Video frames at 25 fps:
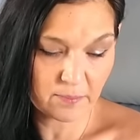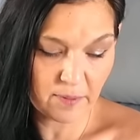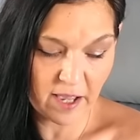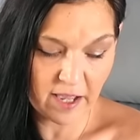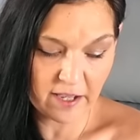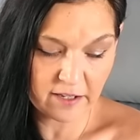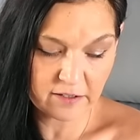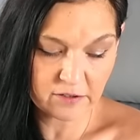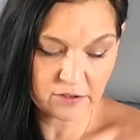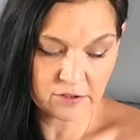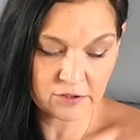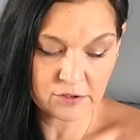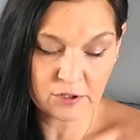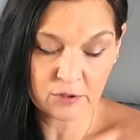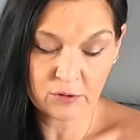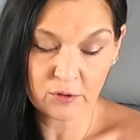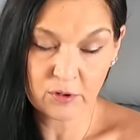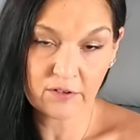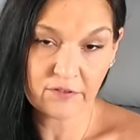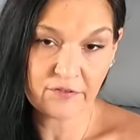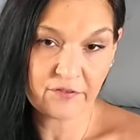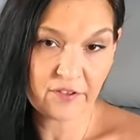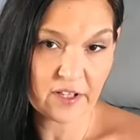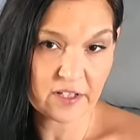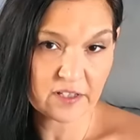patterns
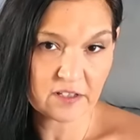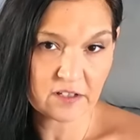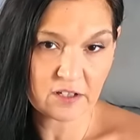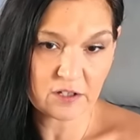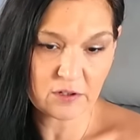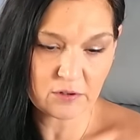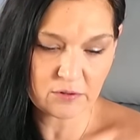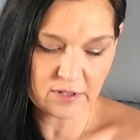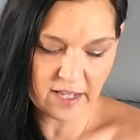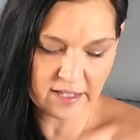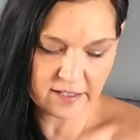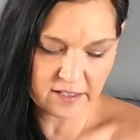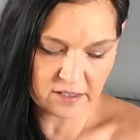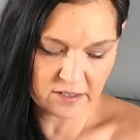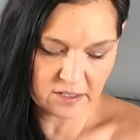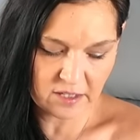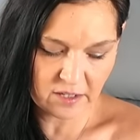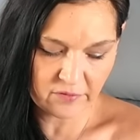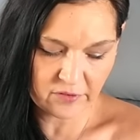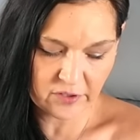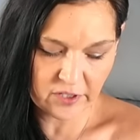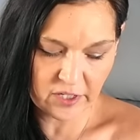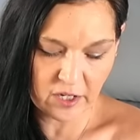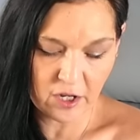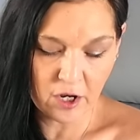or affected you
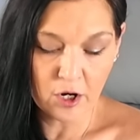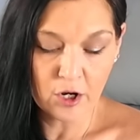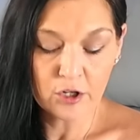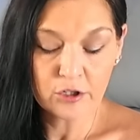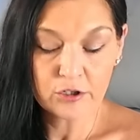negatively.